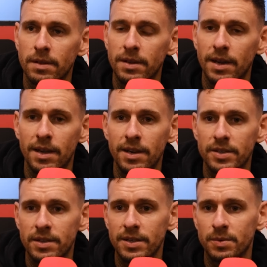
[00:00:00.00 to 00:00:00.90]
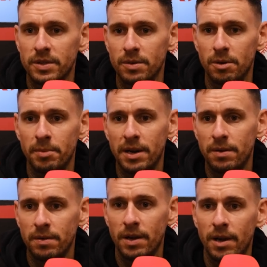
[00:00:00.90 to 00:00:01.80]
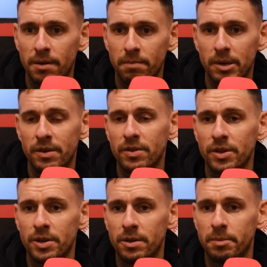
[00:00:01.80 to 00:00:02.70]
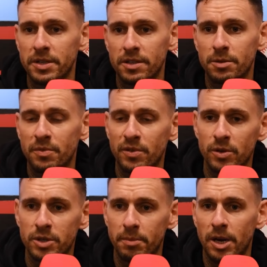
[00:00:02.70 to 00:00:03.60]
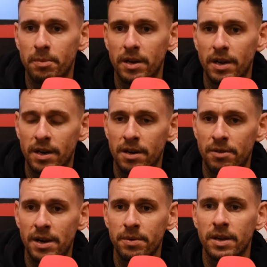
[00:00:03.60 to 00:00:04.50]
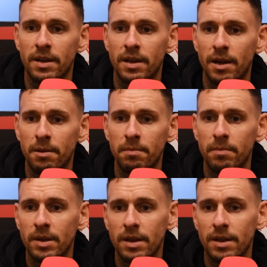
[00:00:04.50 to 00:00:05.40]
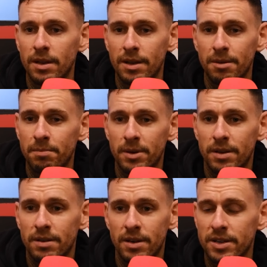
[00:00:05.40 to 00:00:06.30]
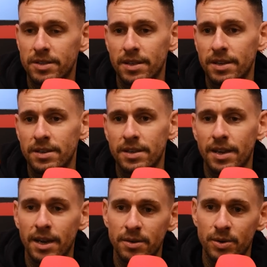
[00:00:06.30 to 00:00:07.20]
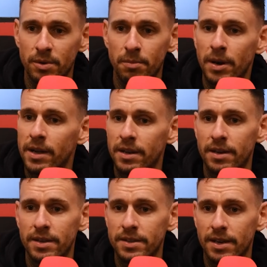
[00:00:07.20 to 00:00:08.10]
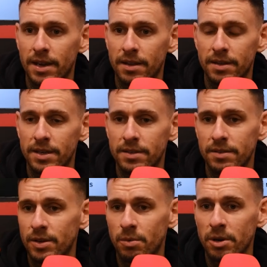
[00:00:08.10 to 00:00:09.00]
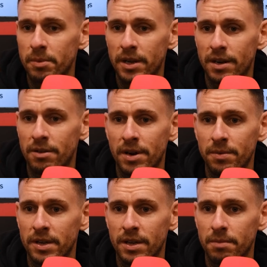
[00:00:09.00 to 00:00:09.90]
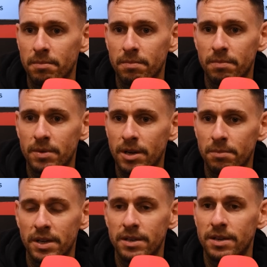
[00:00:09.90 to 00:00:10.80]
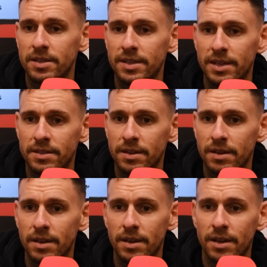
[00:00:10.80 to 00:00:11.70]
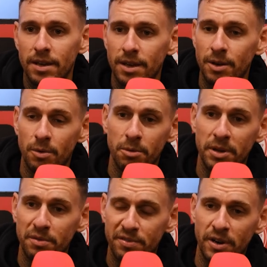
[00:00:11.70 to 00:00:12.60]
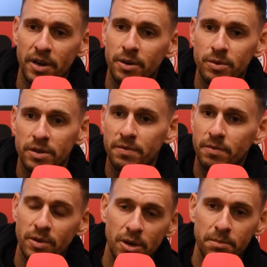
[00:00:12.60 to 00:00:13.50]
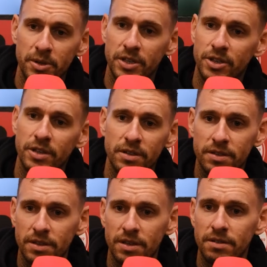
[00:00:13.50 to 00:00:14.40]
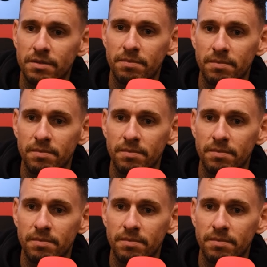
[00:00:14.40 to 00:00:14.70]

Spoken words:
Yeah, that's what it's all about. But you've got to do the business before to be up in and around it. But like I said, these are the games you want to play in. These you want to be in and around it. Come the end of the season, you want to be in finals of competitions, and